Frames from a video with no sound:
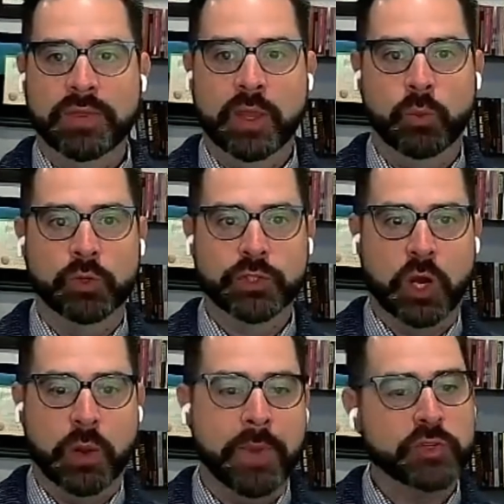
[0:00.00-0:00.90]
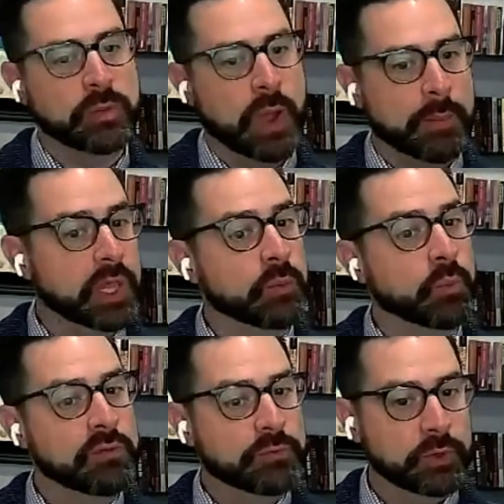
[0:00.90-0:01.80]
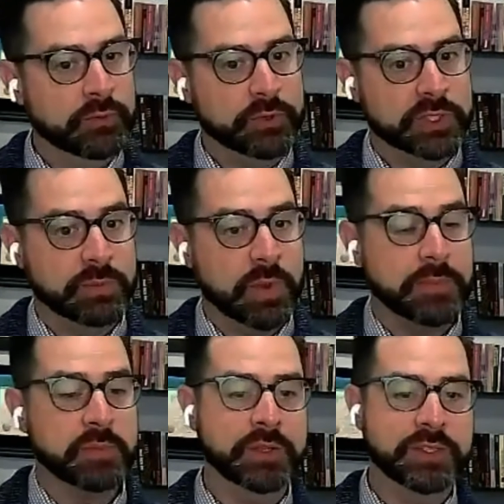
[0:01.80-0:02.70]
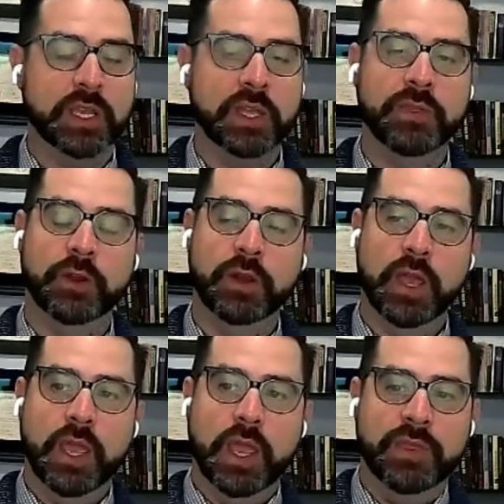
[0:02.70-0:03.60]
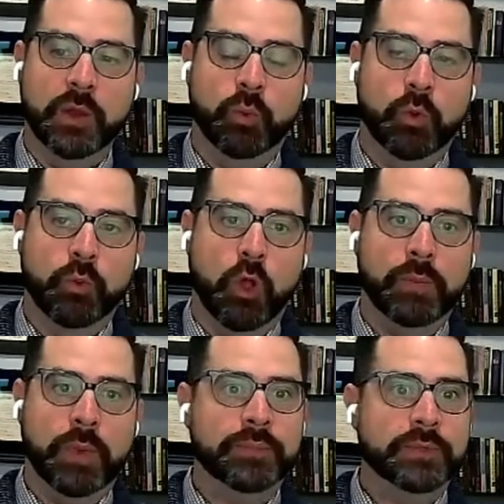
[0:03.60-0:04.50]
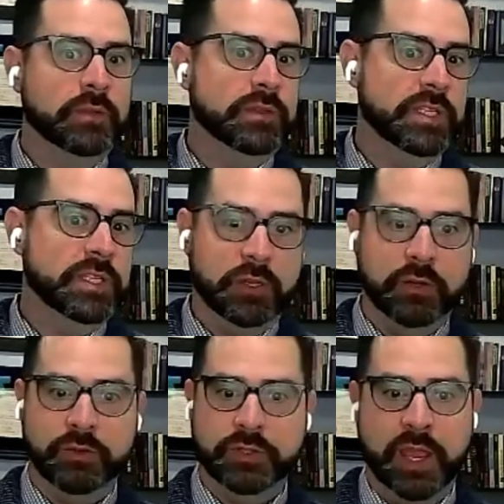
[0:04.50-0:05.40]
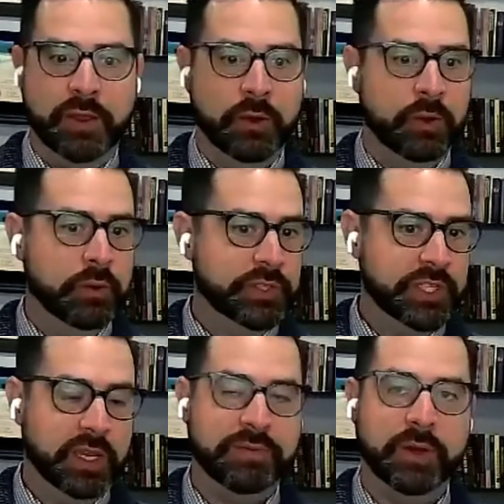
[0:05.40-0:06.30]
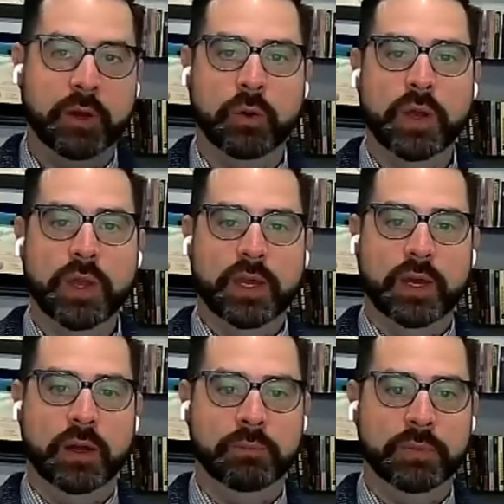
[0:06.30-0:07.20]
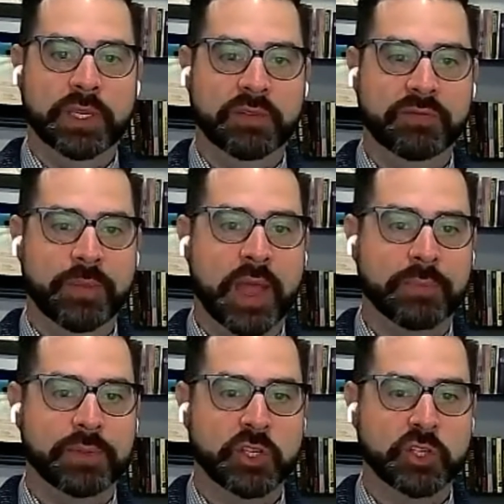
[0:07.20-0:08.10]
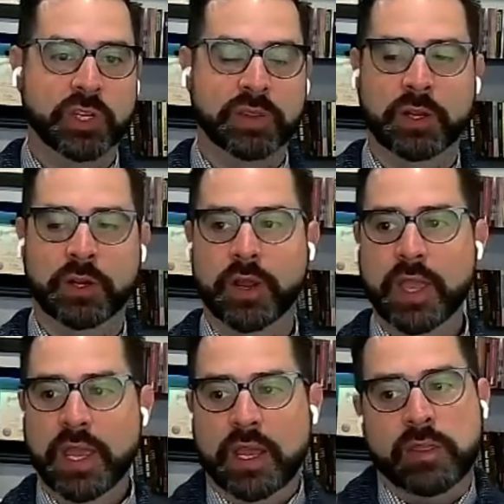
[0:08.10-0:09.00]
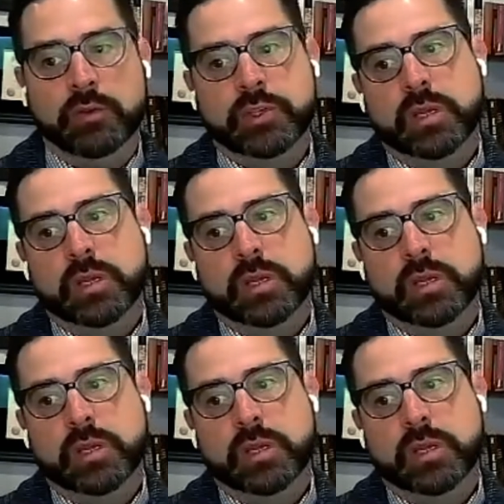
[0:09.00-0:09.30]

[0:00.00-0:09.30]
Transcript: And then we'll start measuring them up, let them run for sometimes months in there. And then we'll roll them up to CTO, CIO, CFO, get feedback, positioning there.